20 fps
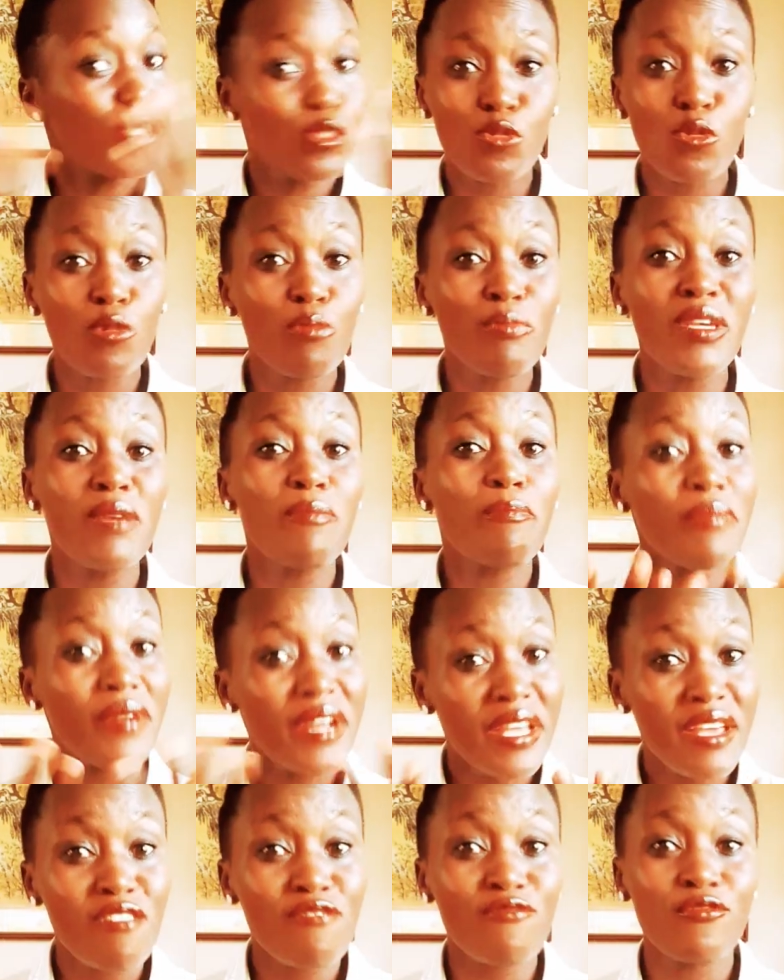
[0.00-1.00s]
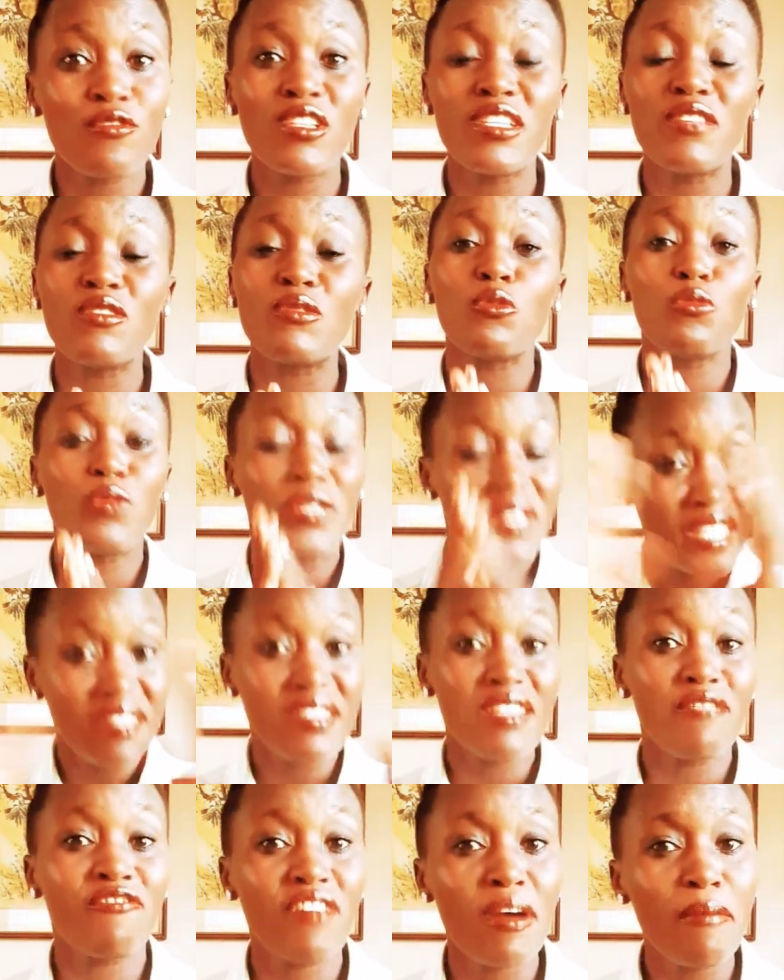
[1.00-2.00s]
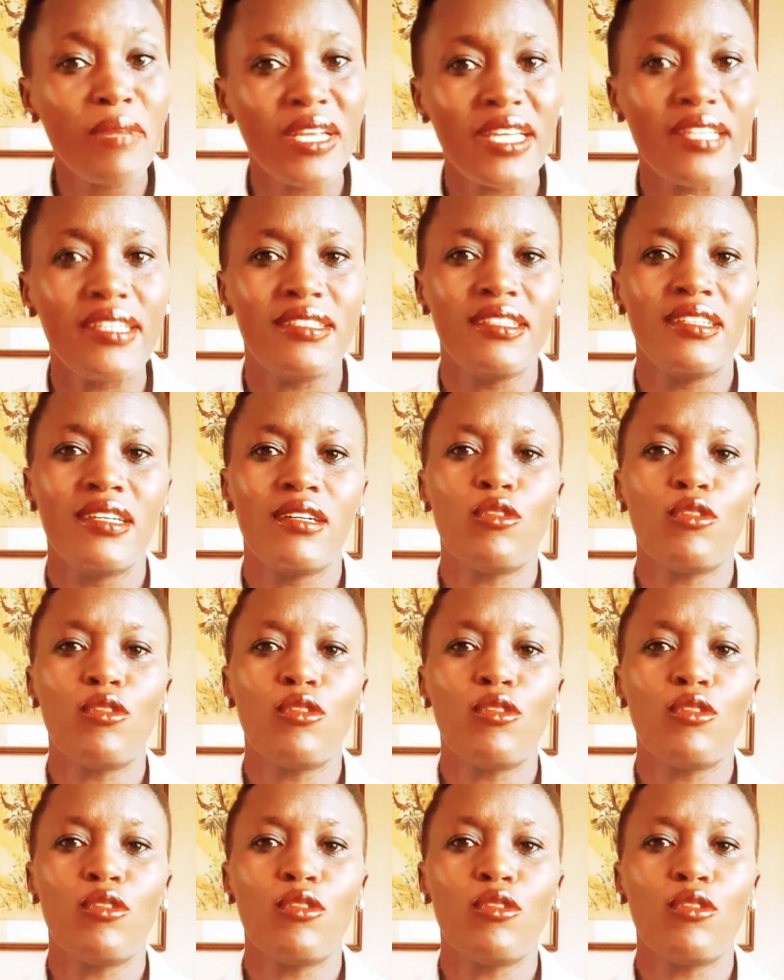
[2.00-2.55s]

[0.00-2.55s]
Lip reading: to be prayerful within the family